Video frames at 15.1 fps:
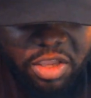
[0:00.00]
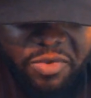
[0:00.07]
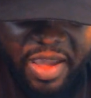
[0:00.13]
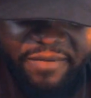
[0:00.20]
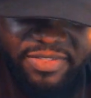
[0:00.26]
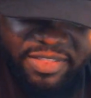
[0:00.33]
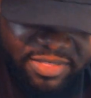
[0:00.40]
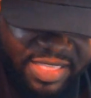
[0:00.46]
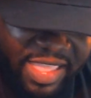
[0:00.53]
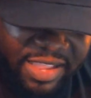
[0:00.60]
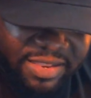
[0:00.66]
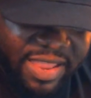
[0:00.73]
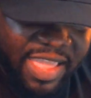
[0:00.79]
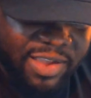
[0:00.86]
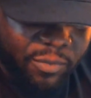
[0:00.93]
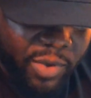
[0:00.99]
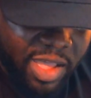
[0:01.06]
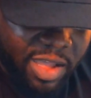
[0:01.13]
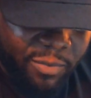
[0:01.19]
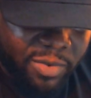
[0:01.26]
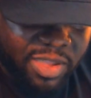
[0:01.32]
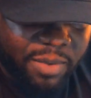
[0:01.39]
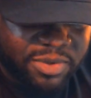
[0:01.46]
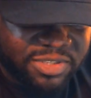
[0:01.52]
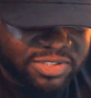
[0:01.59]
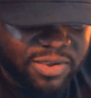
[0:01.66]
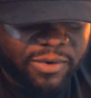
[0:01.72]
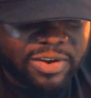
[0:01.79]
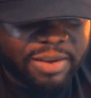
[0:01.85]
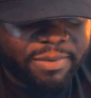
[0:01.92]
you have to think, like, well, we always
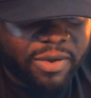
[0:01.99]
talking